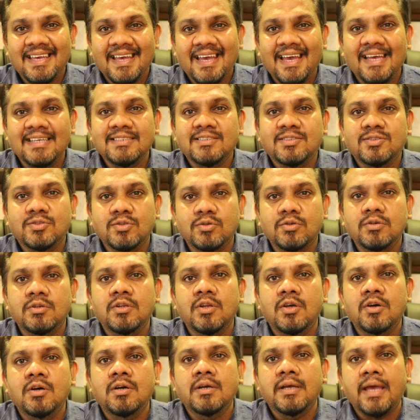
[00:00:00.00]
as so
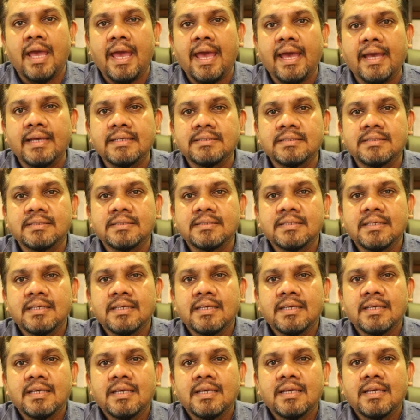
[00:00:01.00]
long as
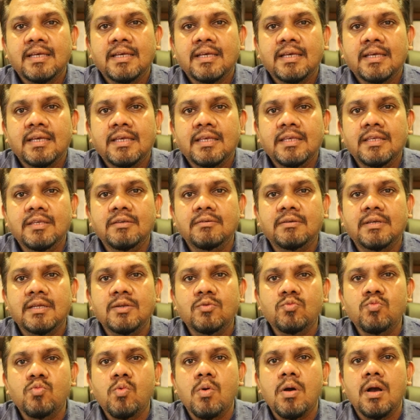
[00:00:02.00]
you
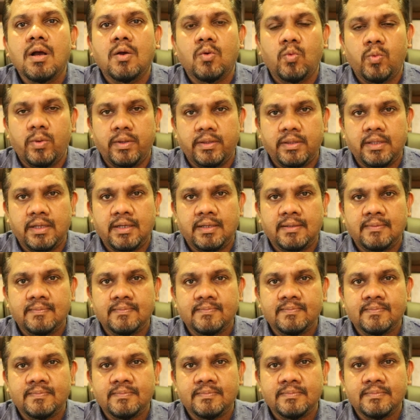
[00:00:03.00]
can work with
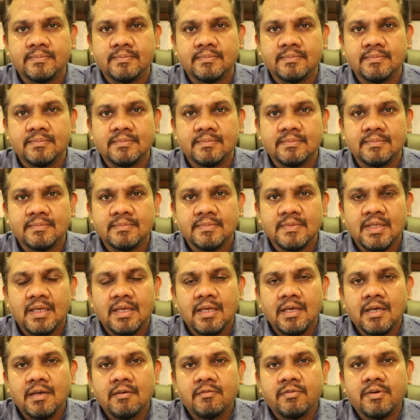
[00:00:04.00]
it.
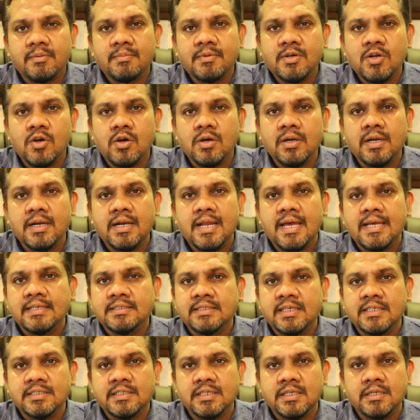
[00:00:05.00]
From an
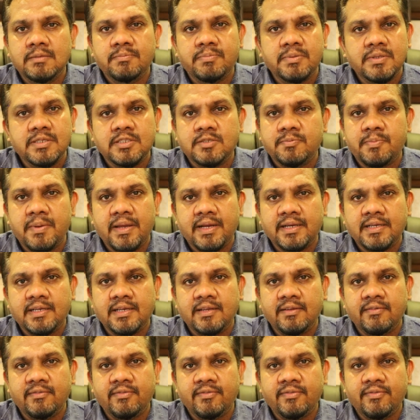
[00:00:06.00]
organizational
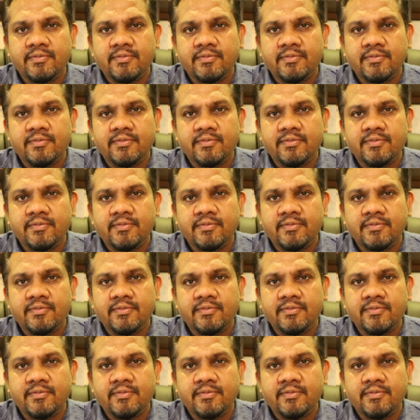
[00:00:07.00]
perspective,